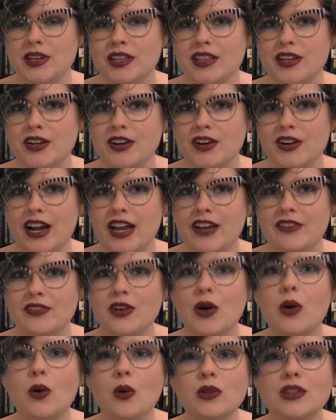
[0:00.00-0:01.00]
I have a
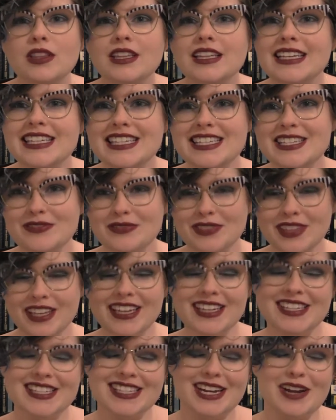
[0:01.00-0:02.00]
whole list of
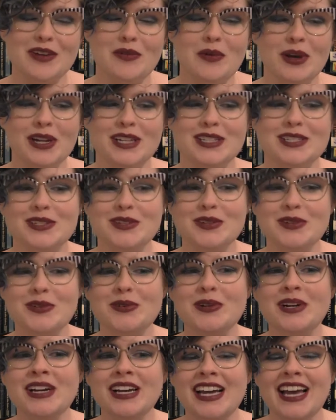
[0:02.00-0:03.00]
things that I want to
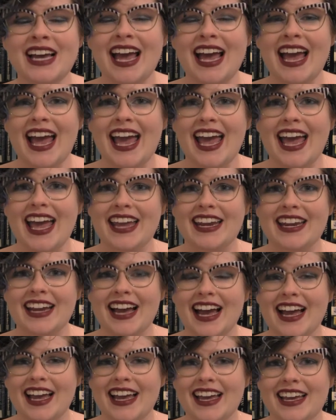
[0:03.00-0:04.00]
do, and
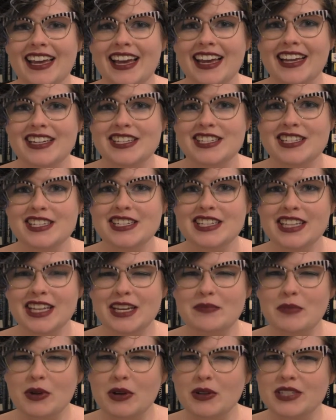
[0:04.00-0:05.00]
I just need to
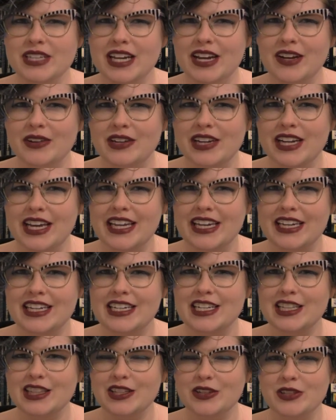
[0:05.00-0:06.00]
buckle down
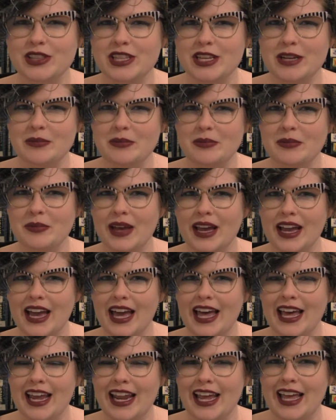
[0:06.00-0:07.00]
and learn them. I
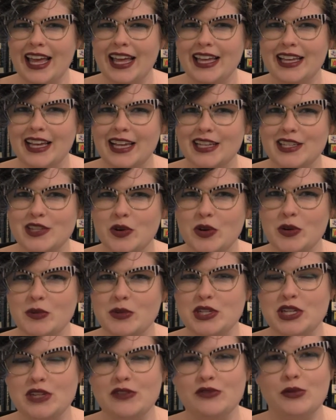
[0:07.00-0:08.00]
got a sewing
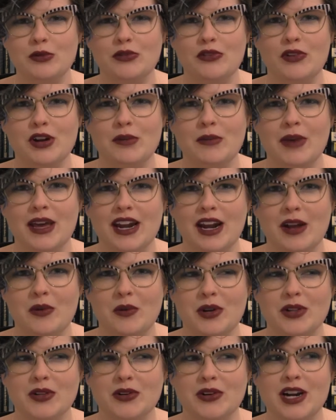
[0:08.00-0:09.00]
machine from a friend of mine, and I
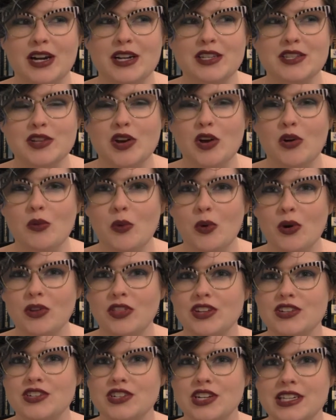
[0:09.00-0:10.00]
want to learn how to sew more
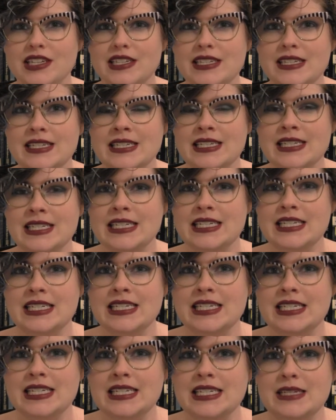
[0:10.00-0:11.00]
than just
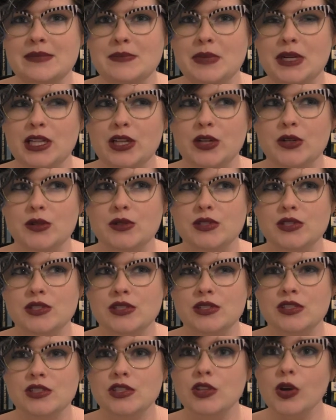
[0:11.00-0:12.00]

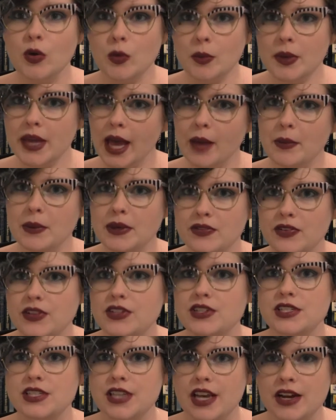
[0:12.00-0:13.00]
pillows. Though I would be happy if I
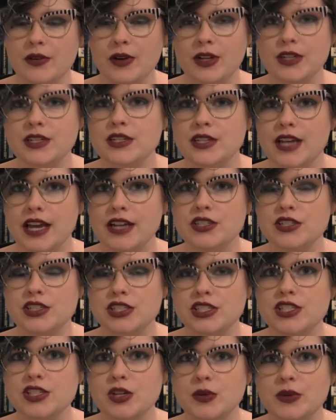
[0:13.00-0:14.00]
just got around to
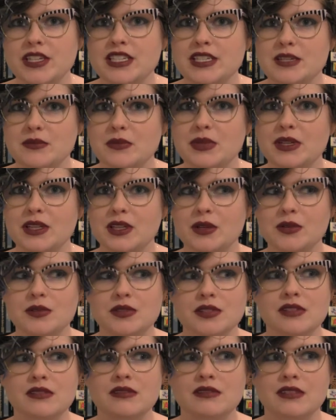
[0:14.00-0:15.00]
actually sewing some
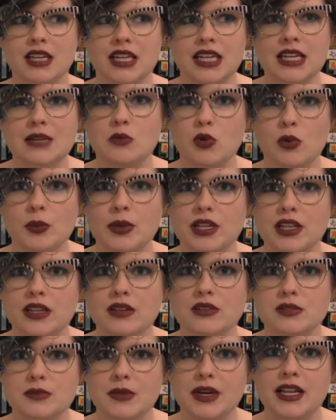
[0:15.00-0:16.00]
pillows. I need more
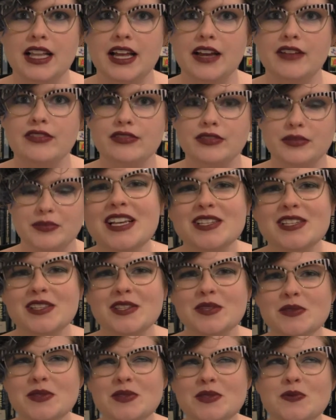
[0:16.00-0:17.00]
pillows in my life. So
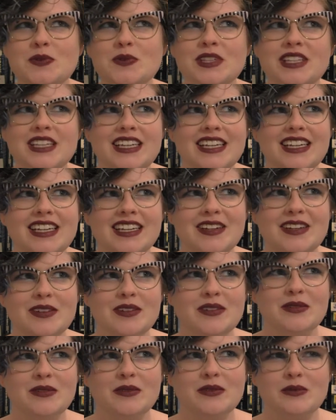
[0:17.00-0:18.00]
this one's really
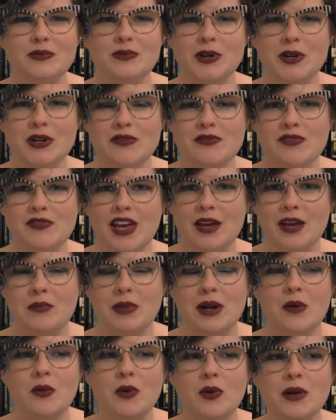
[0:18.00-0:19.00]
weird and vague,
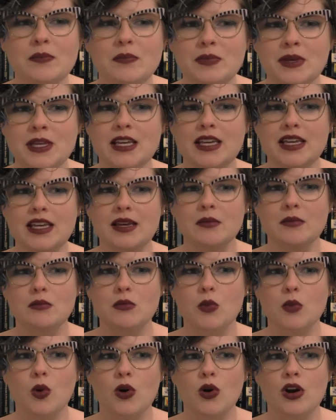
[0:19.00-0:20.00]
but I want to be
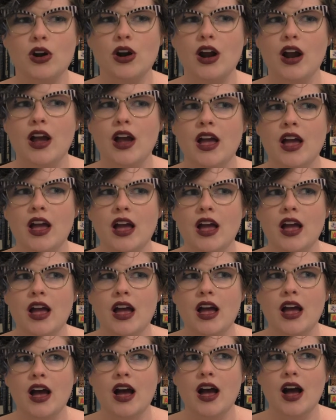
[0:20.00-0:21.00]
more
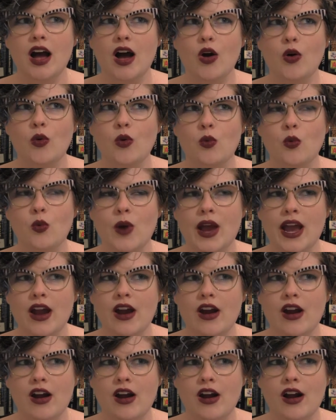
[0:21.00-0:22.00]

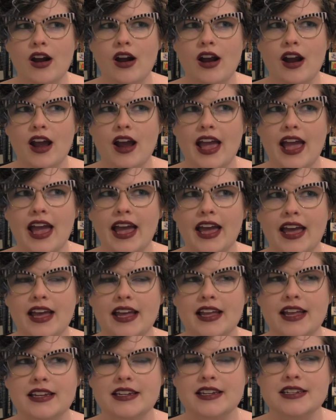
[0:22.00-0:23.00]
aware
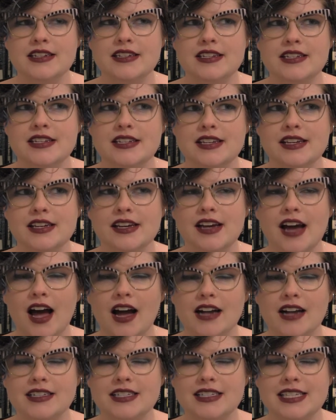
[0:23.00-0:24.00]
and
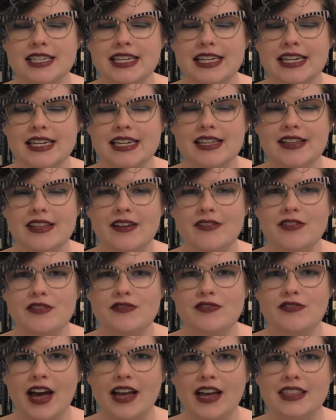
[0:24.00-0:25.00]
cognizant of the
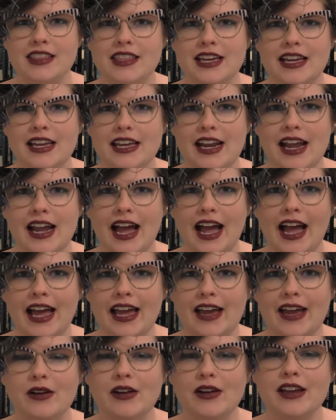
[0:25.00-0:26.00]
fact that
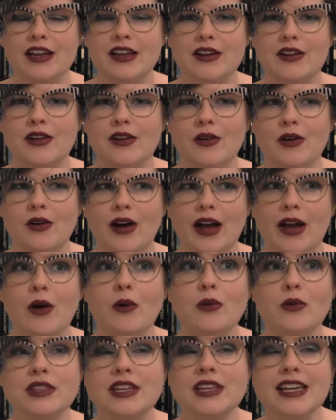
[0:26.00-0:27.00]
I
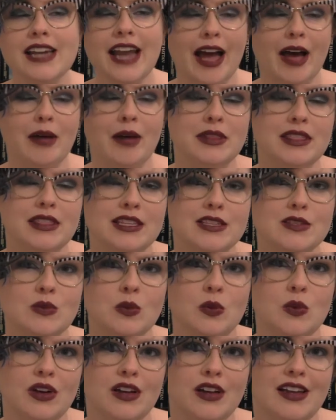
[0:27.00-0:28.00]
only inhabit this
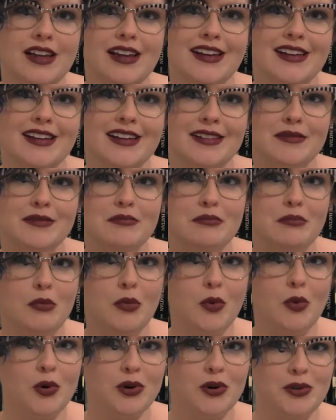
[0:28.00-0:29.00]
one
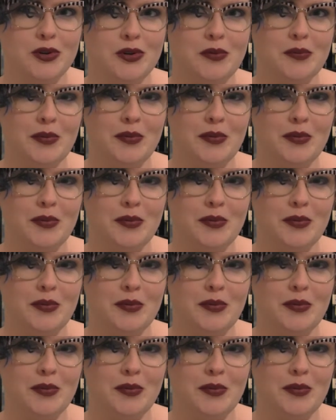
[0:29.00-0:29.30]
mortal